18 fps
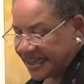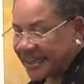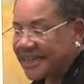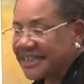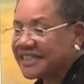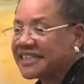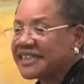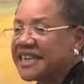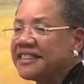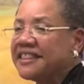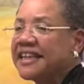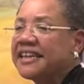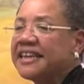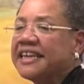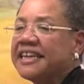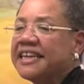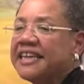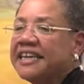He said
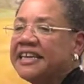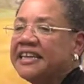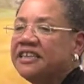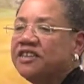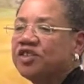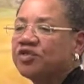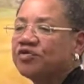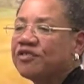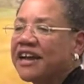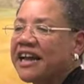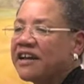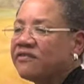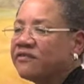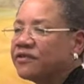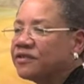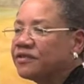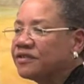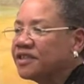that he
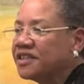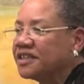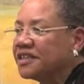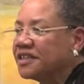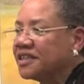traveled